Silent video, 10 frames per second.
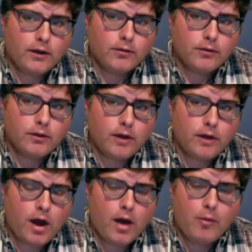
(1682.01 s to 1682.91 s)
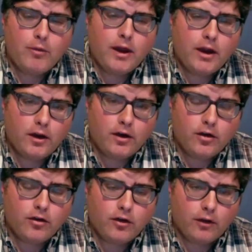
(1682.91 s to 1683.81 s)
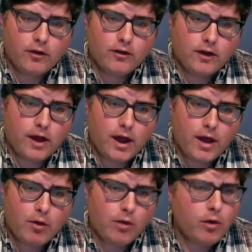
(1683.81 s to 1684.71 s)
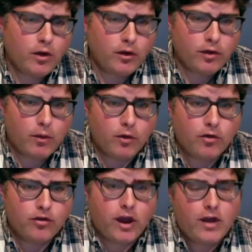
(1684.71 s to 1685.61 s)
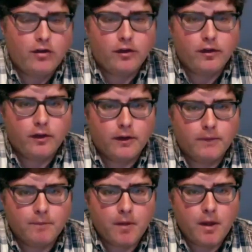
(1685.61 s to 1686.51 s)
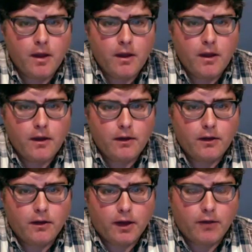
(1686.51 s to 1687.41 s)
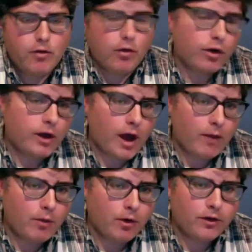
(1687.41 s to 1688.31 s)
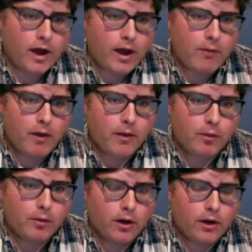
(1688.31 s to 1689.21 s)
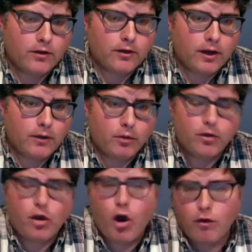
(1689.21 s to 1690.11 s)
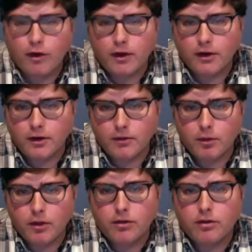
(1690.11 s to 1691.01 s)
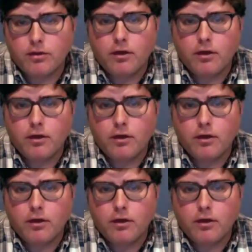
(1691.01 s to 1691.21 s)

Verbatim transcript: like a updated edition of it today, what what do you think would change in the like if you wrote a guidebook today about the Bronx and with COVID and with